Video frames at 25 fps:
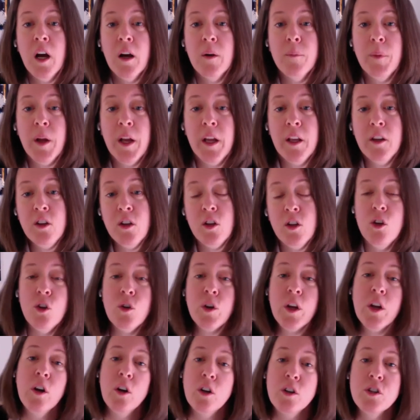Um, and
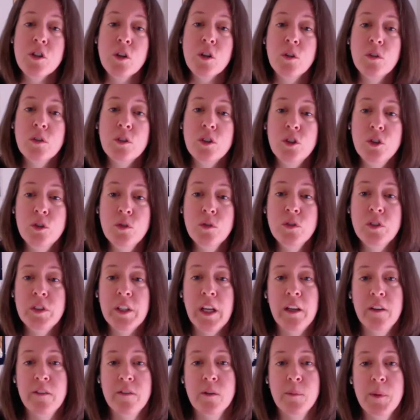you could also
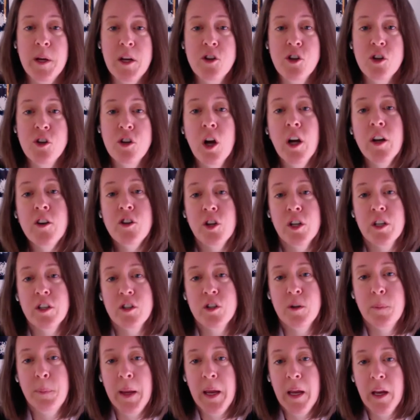use that information not
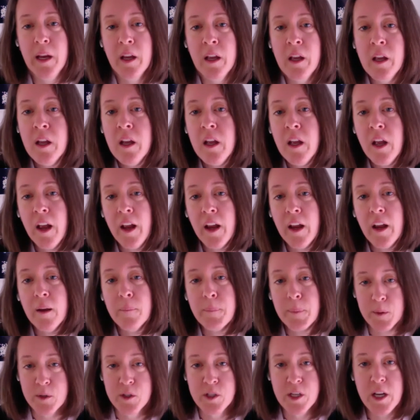just to pick
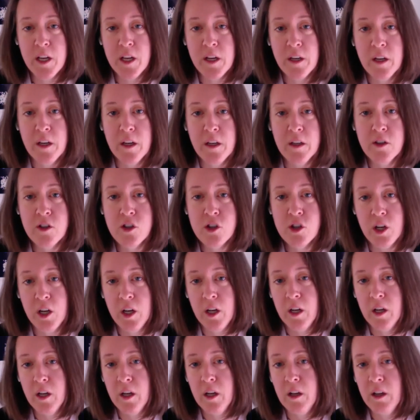a percentage,
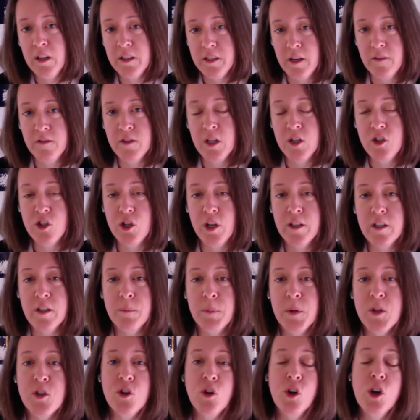uh, as I've
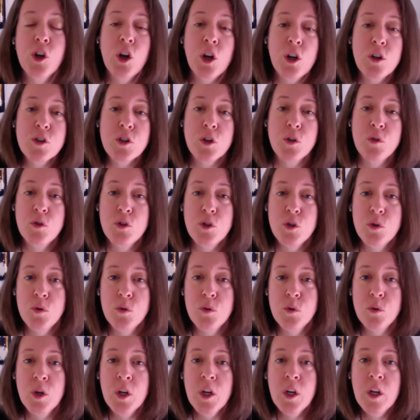suggested, but you could also
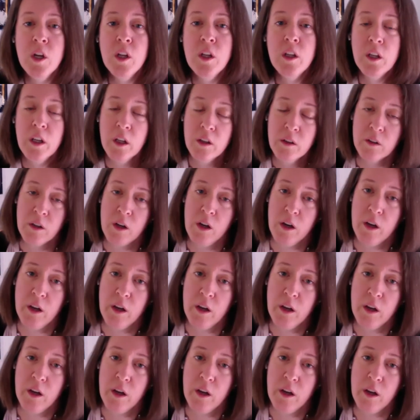do the other